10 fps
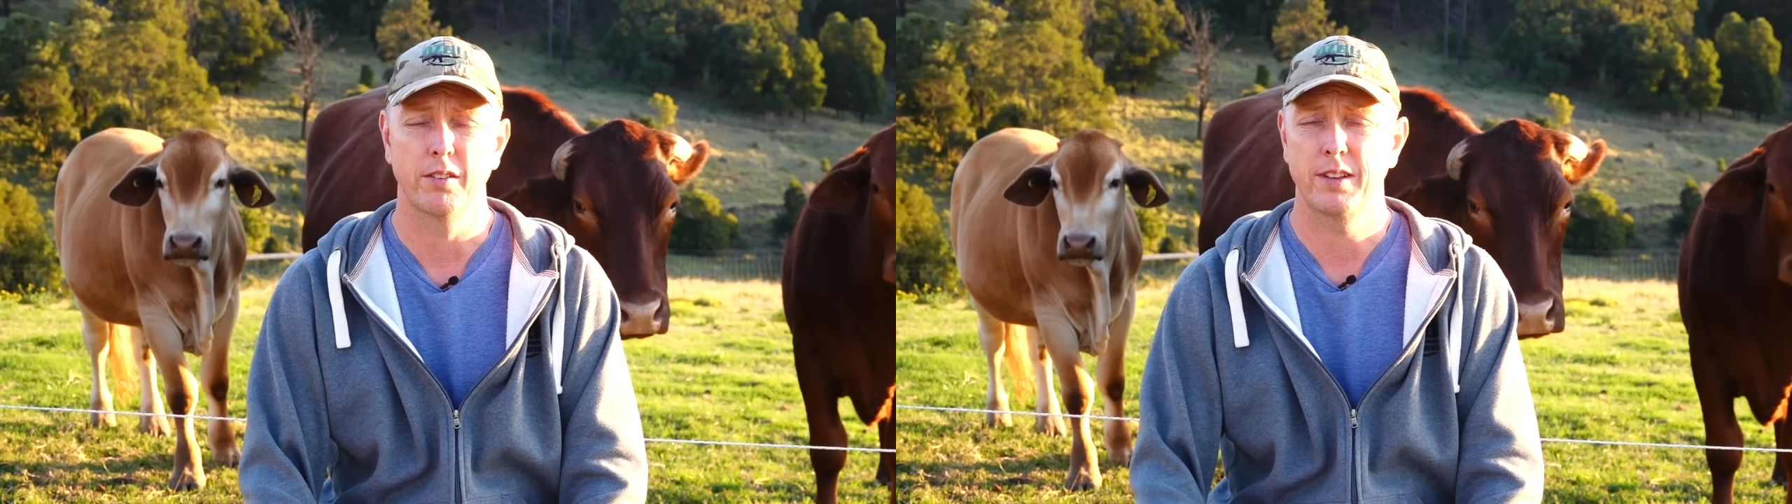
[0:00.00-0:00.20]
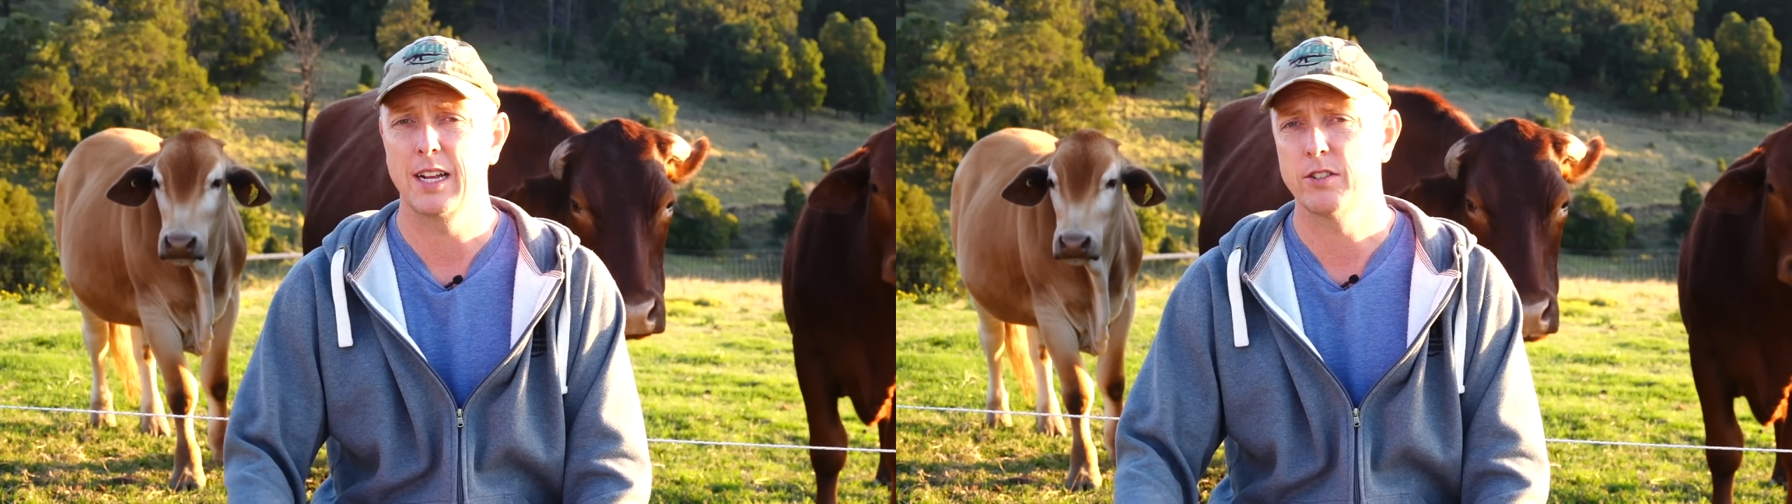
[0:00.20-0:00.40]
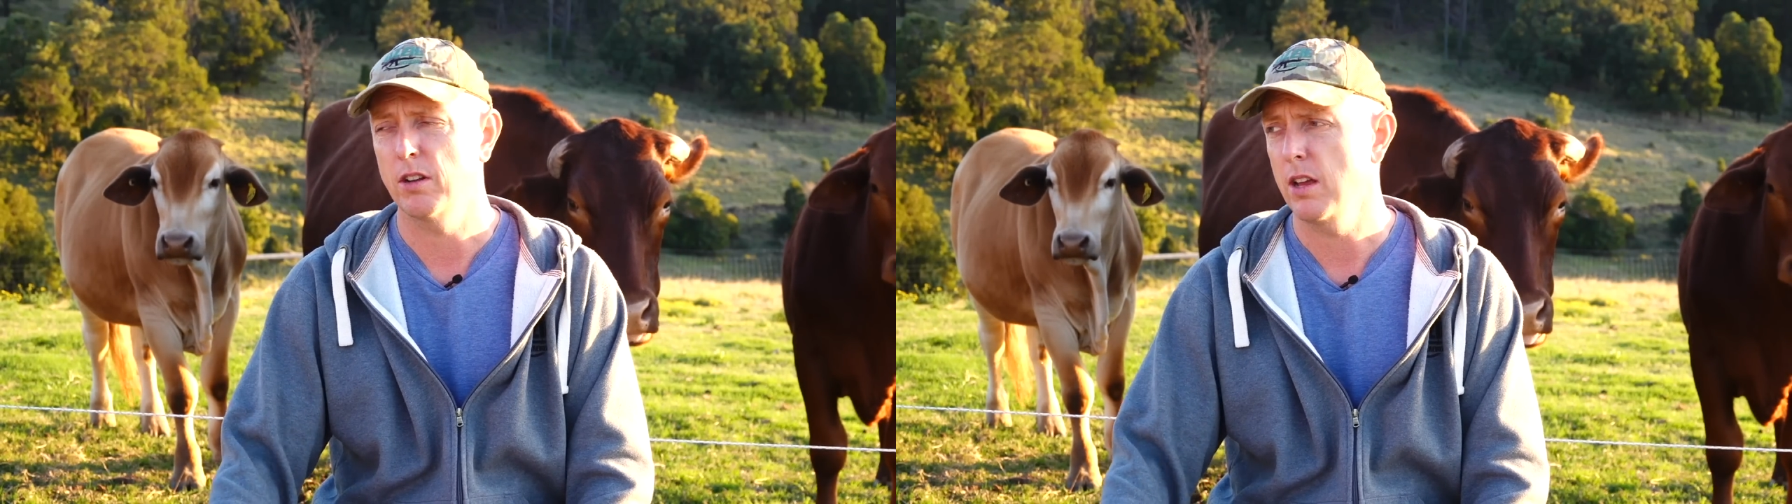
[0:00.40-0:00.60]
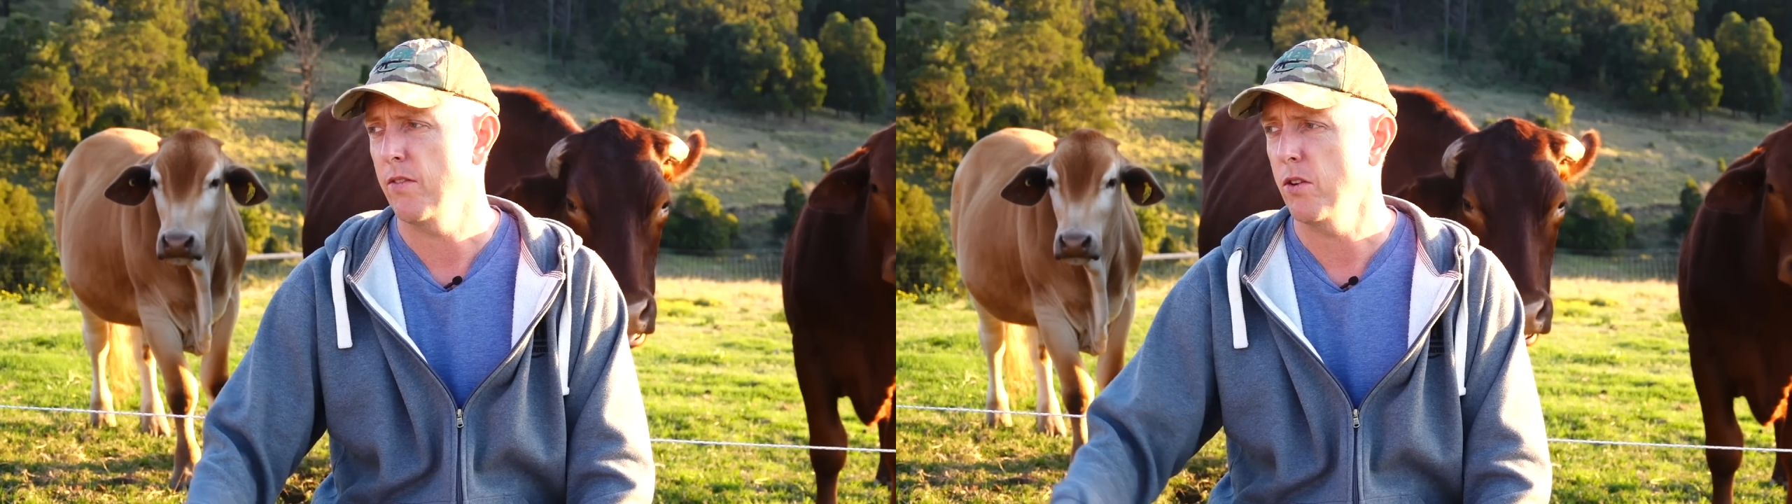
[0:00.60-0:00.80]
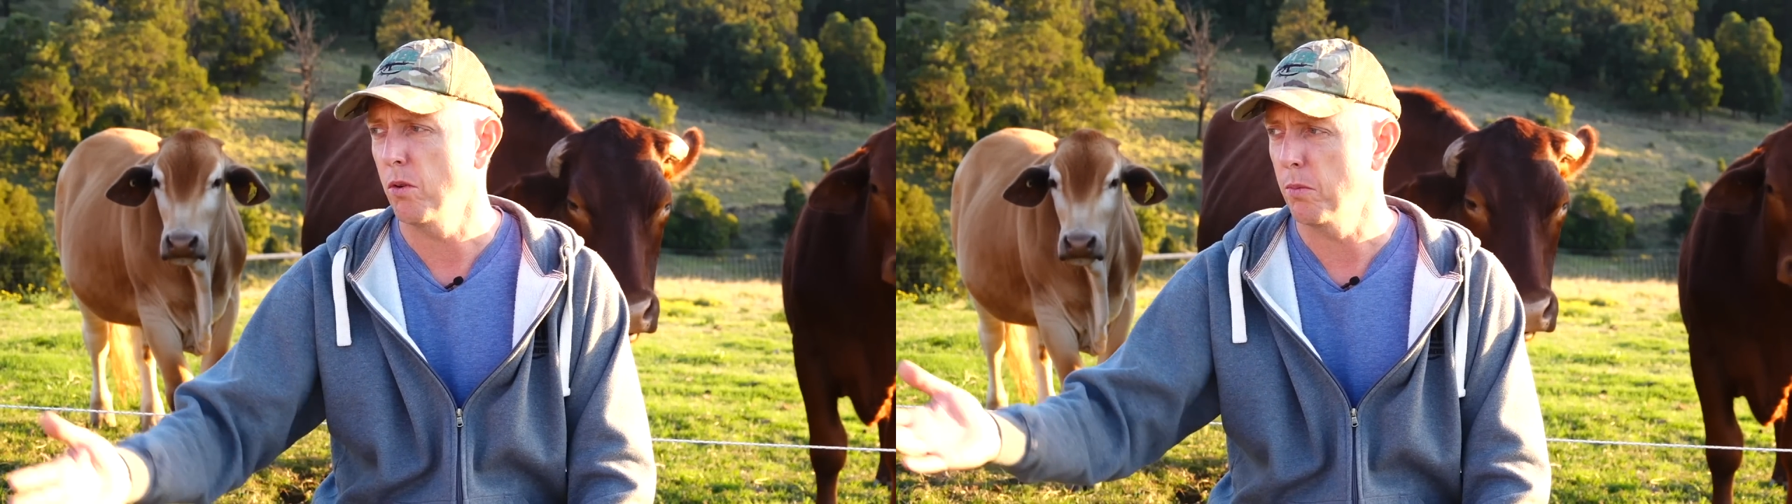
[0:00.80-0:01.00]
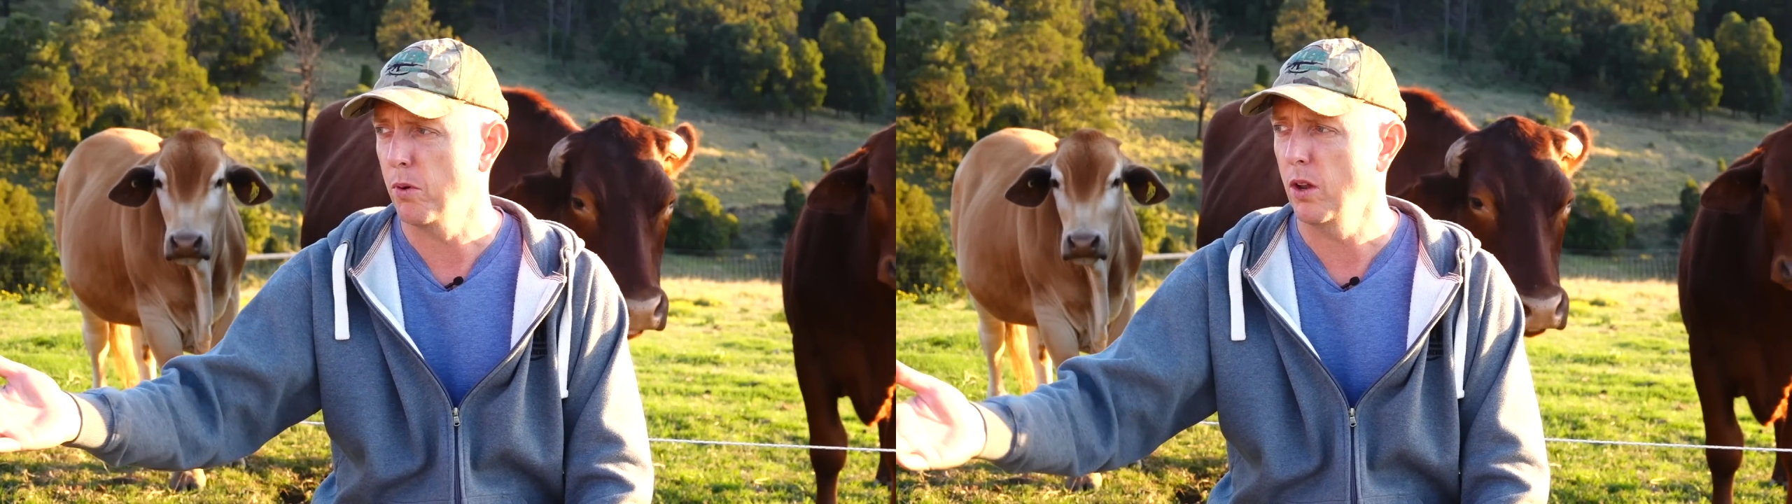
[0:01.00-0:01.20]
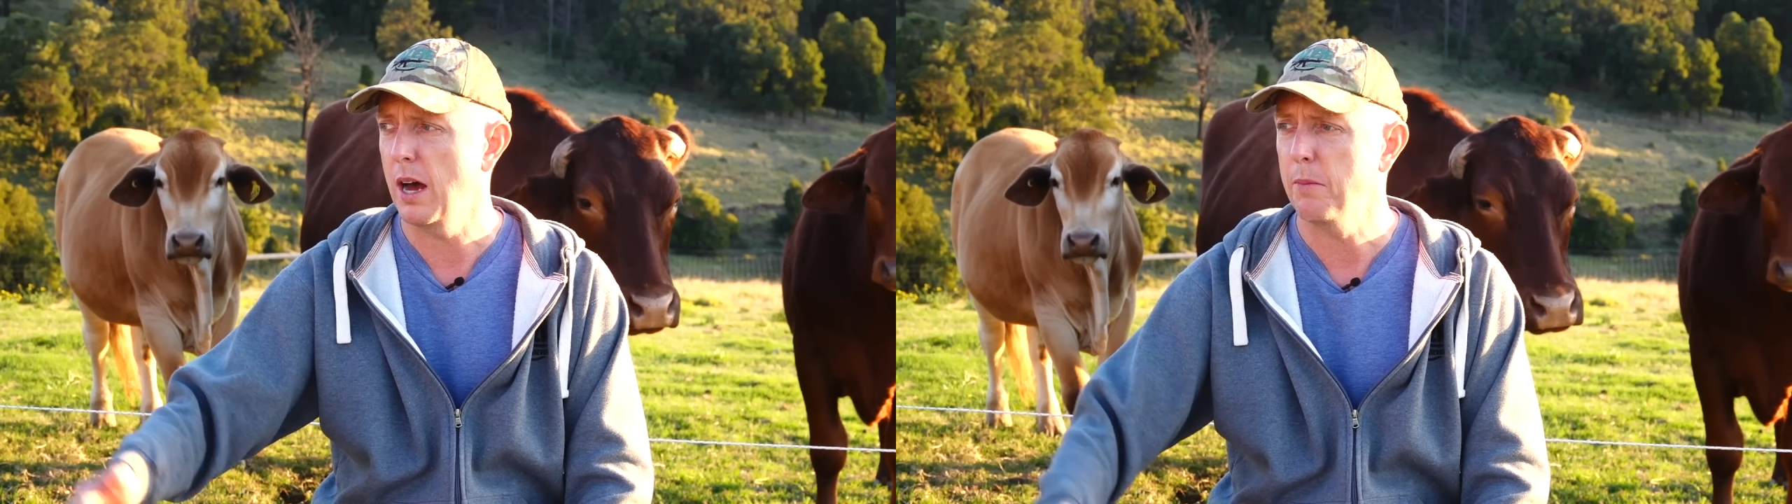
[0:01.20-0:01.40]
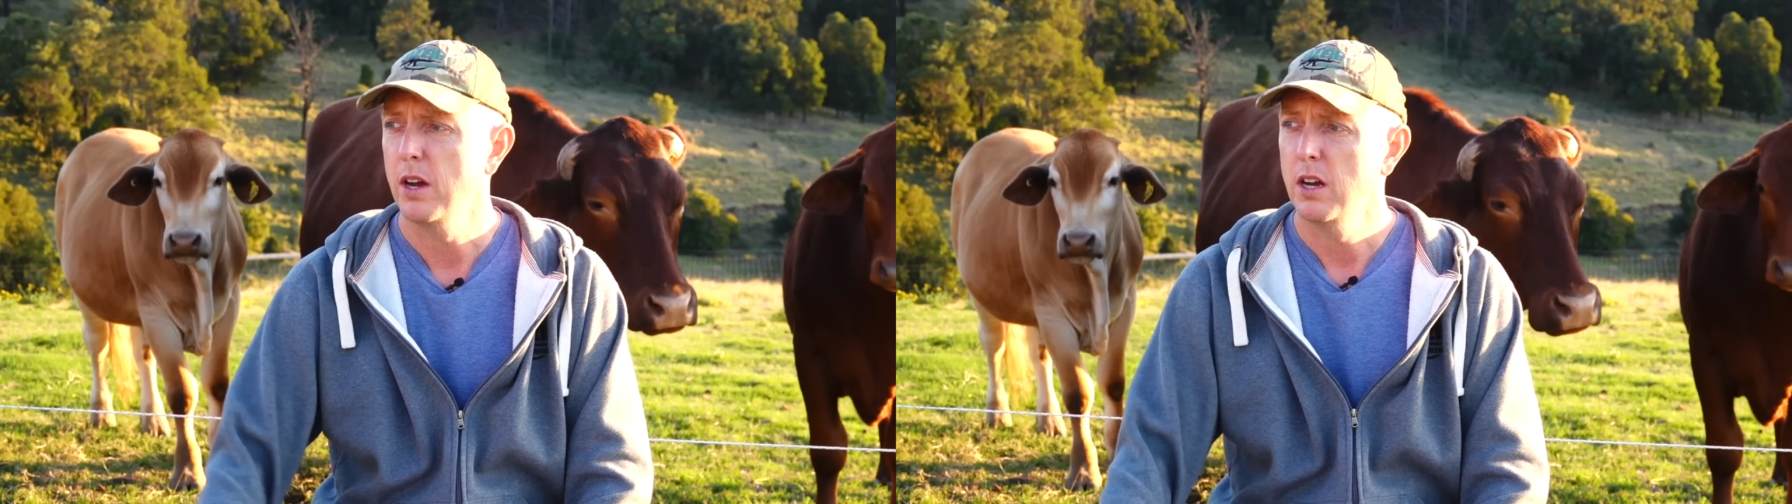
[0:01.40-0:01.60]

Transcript: Naturally, if you were to pull up